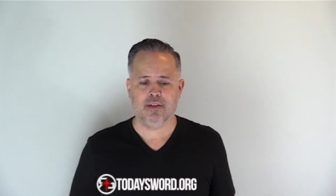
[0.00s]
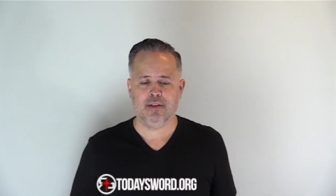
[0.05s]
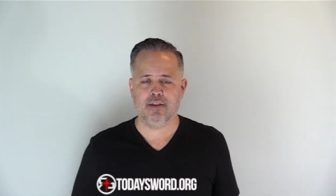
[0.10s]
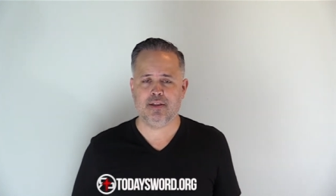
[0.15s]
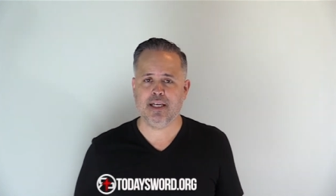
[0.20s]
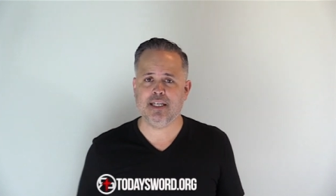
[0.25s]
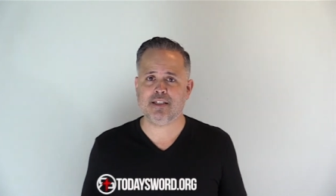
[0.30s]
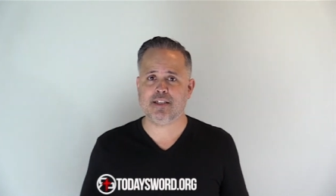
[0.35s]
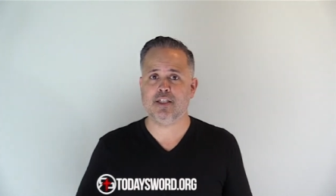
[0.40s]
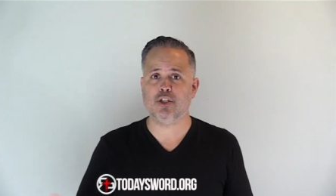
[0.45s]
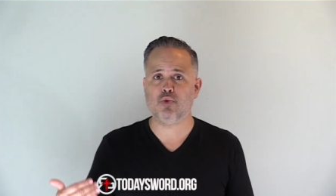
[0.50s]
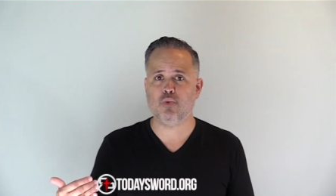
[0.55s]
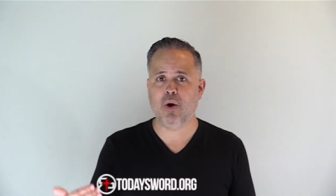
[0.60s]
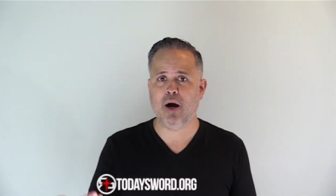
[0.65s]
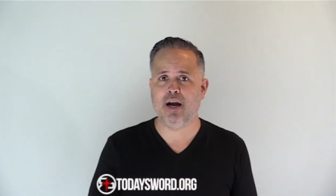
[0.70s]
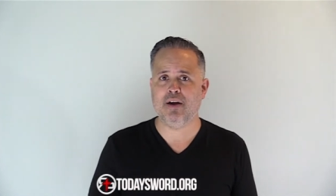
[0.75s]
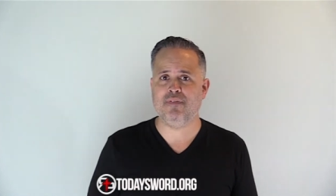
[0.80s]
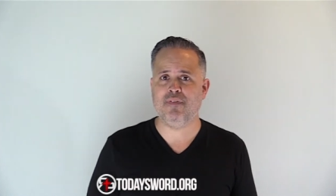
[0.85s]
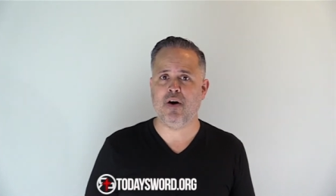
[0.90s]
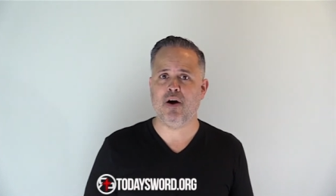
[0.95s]
This is
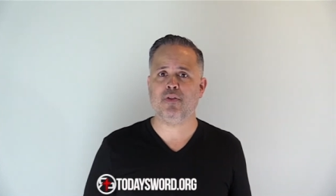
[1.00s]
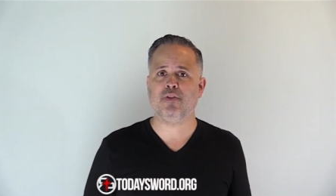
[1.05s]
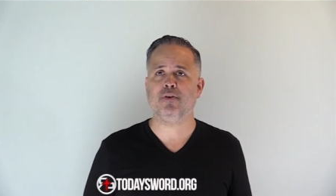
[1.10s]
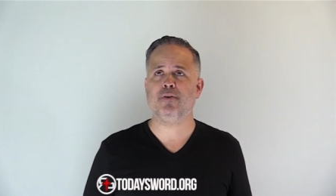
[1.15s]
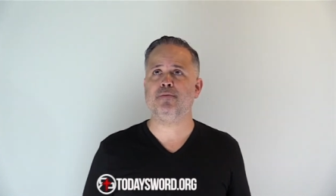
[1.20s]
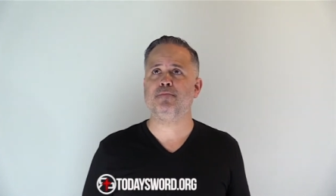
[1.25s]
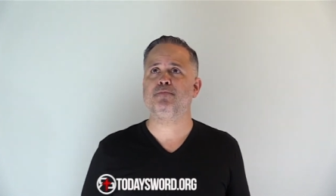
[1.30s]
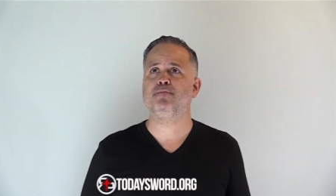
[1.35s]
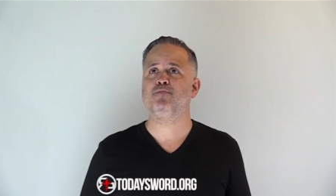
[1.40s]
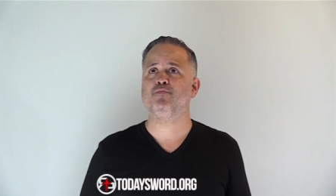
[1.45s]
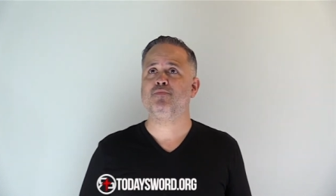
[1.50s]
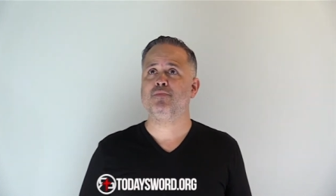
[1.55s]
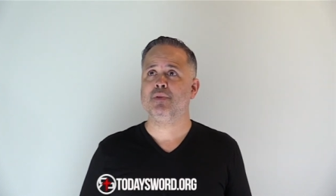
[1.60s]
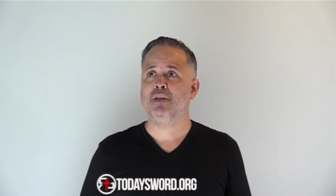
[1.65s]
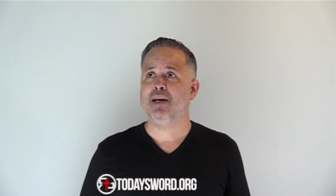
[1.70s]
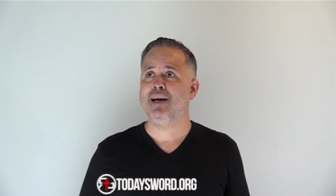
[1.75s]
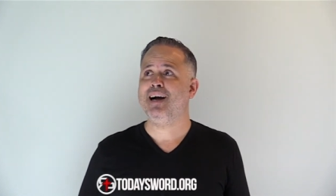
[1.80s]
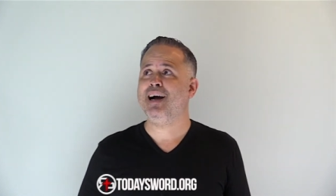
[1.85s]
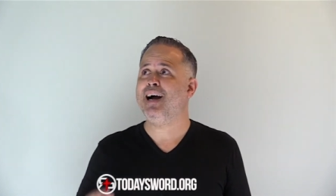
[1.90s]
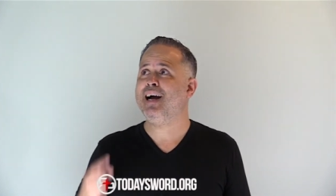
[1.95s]
why, Father,
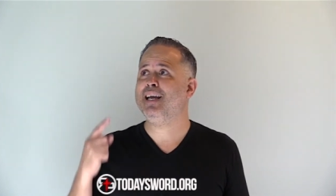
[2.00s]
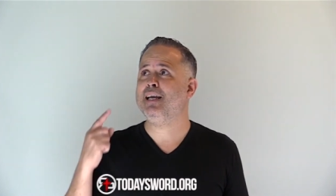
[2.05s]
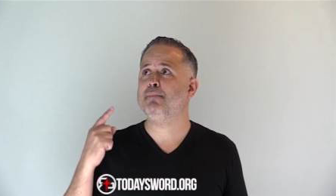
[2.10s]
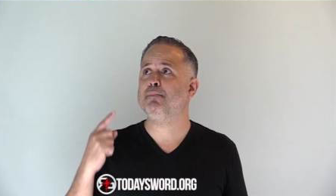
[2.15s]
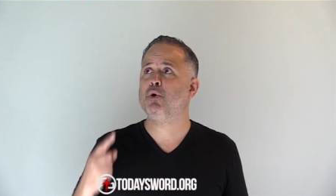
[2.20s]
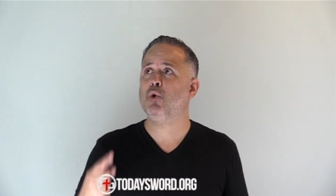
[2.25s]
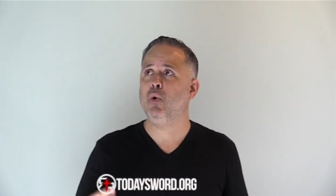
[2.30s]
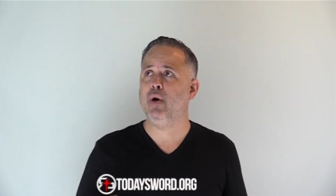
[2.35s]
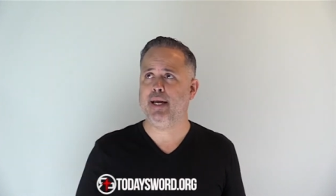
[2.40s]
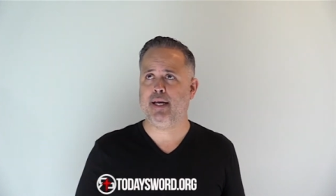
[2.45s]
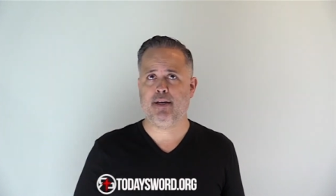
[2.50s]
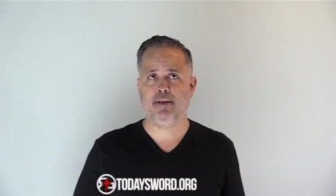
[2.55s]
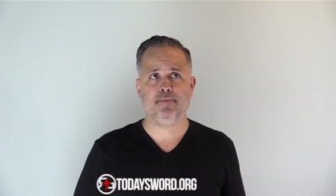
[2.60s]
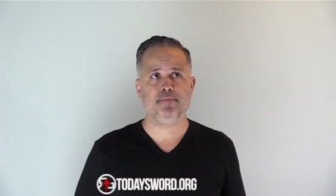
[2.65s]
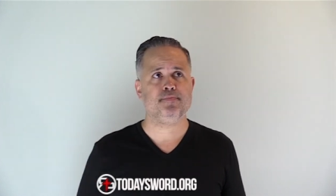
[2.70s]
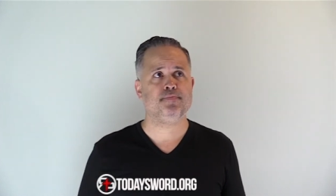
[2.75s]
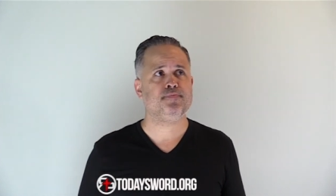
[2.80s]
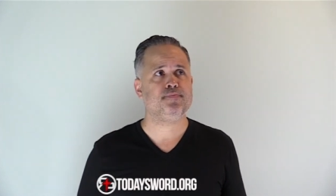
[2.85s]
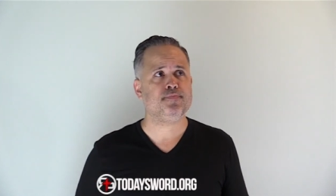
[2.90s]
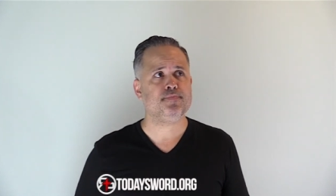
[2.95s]
I am quick
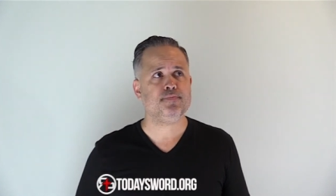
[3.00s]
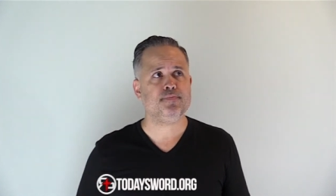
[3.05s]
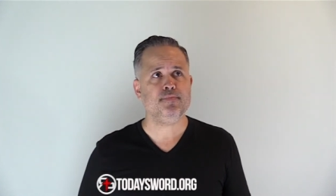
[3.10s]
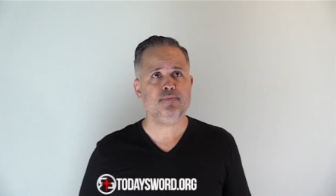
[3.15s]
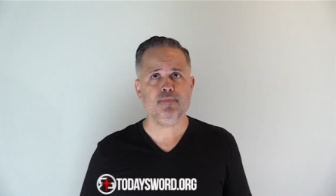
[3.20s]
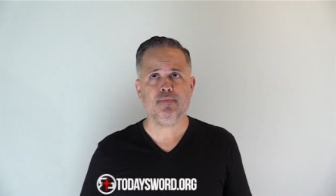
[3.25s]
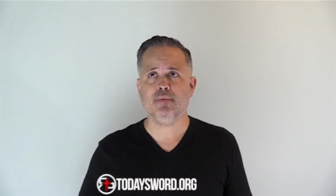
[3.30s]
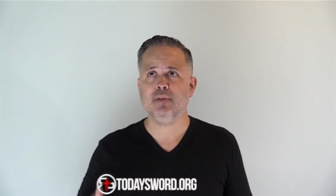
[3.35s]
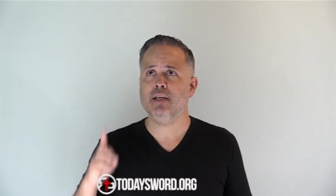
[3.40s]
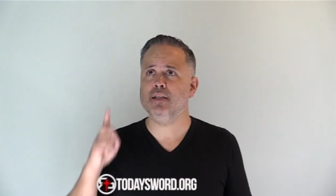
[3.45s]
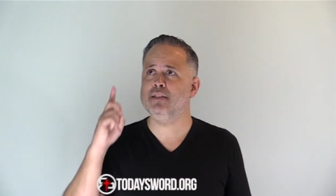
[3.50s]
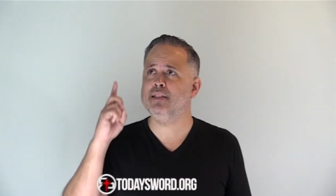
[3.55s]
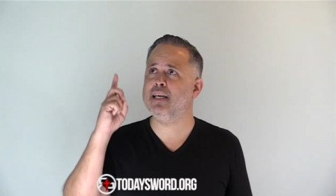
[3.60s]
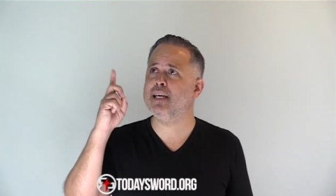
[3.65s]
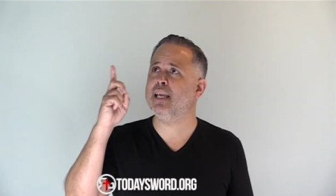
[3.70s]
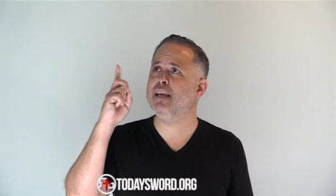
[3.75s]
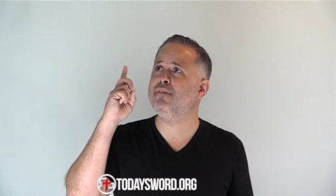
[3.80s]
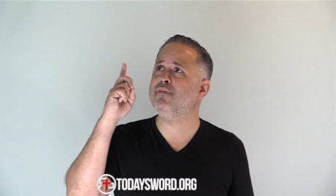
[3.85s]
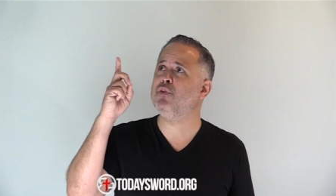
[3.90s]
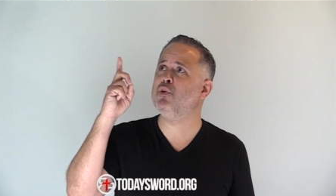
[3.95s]
to
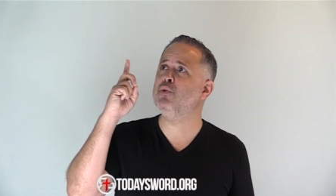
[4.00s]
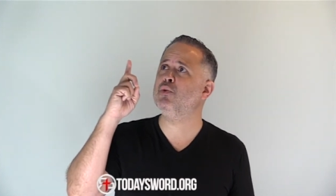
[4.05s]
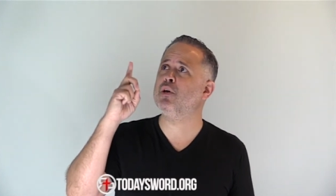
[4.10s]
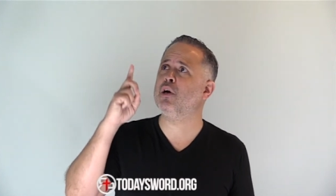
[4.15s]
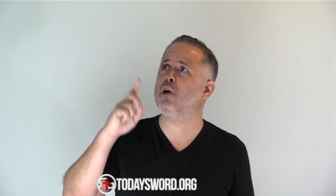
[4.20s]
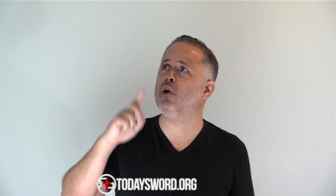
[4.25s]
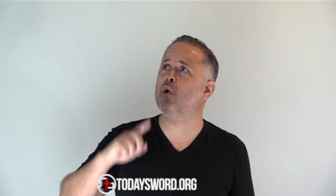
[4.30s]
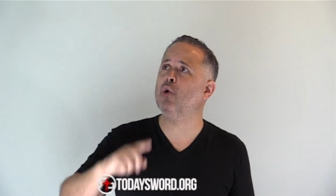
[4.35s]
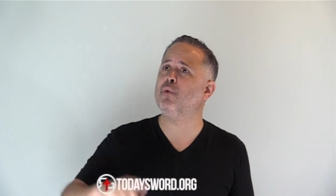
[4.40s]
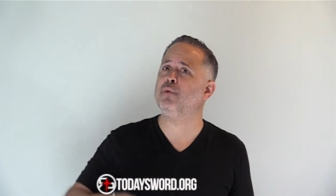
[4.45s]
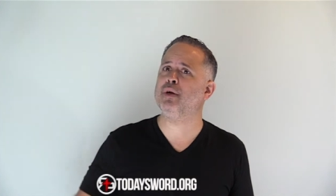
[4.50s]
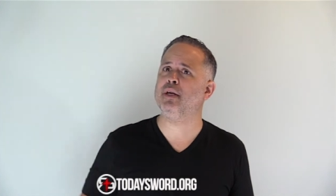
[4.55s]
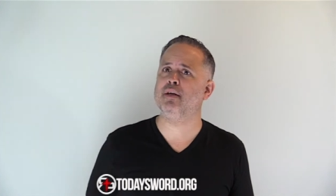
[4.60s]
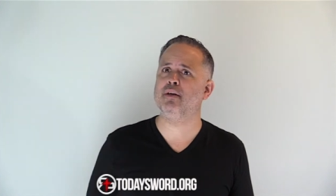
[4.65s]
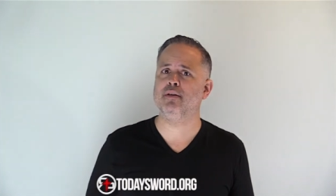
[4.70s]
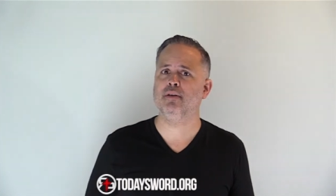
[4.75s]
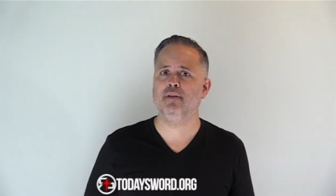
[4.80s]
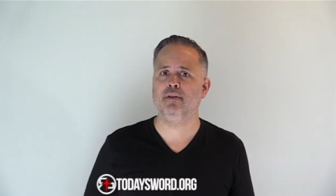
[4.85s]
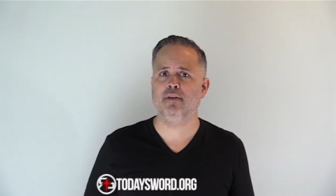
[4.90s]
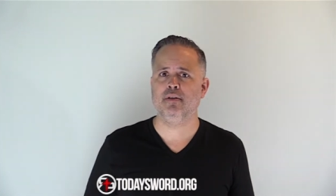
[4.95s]
give you the glory
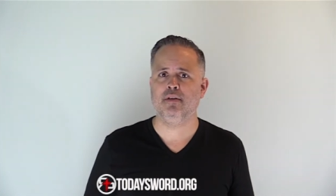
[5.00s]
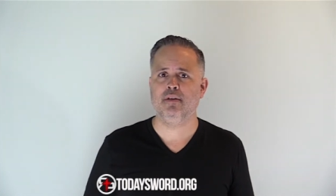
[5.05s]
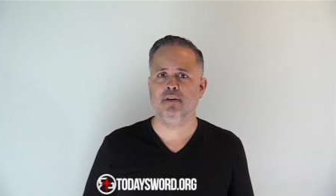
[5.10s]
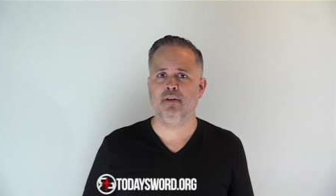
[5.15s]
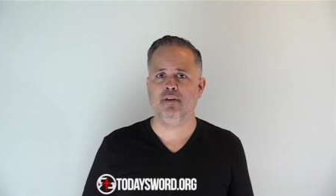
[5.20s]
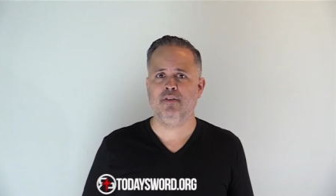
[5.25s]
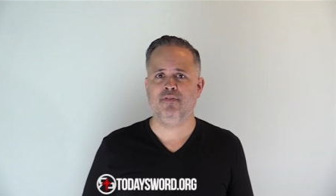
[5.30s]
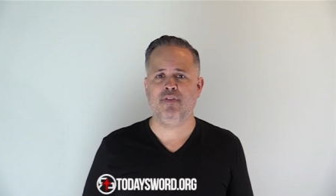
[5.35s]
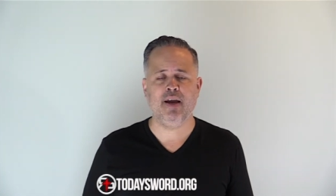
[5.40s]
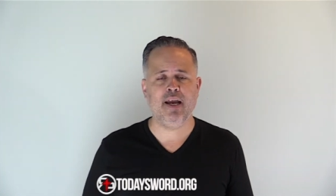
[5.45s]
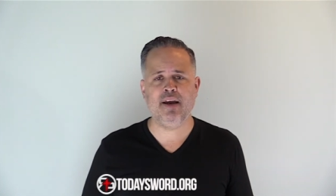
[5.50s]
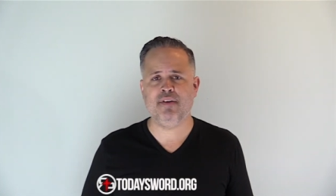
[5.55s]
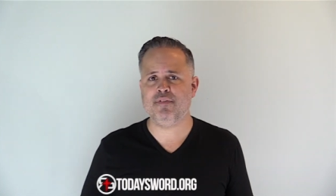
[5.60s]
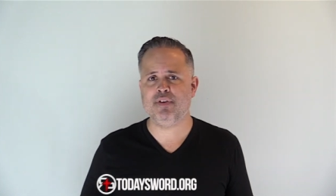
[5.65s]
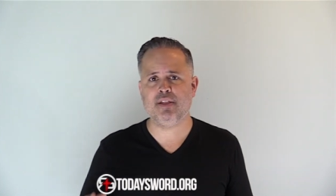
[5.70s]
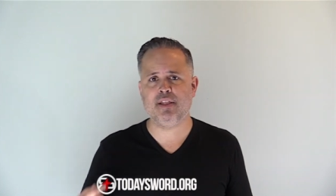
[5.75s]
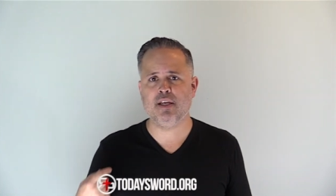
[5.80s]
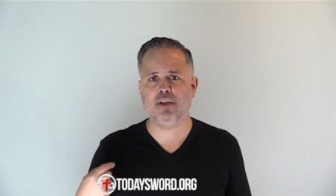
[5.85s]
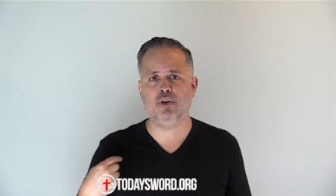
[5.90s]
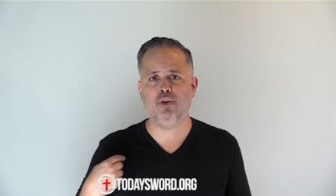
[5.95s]
for
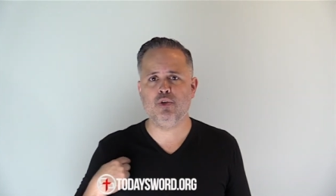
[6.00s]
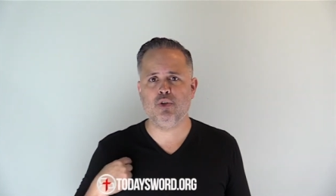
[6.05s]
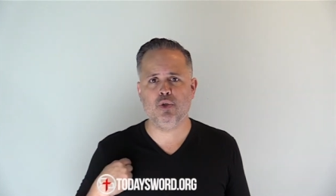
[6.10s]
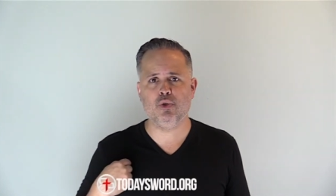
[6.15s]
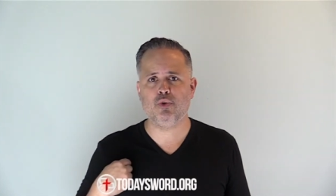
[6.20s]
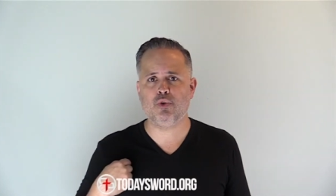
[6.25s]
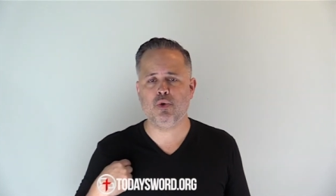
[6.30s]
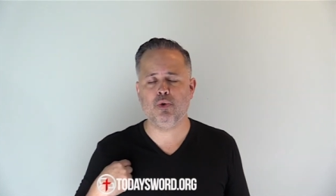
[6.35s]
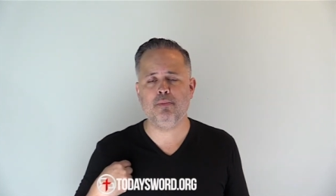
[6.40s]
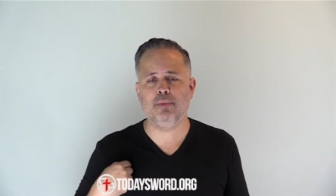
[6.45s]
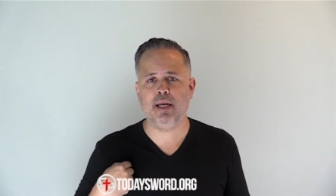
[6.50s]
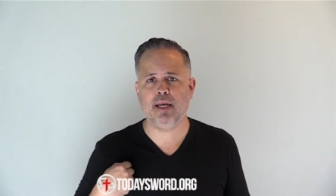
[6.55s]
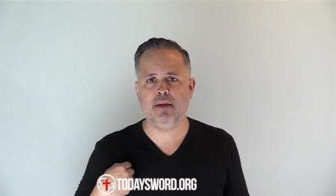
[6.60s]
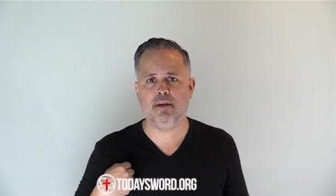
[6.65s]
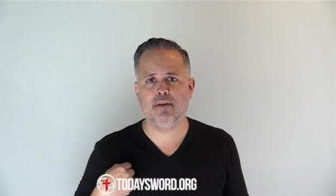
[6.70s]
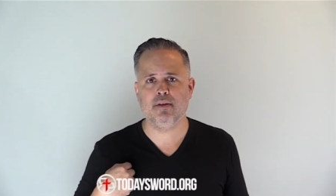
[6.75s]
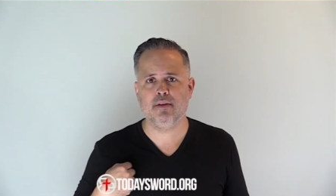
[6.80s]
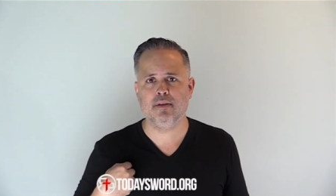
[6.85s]
everything you do through me.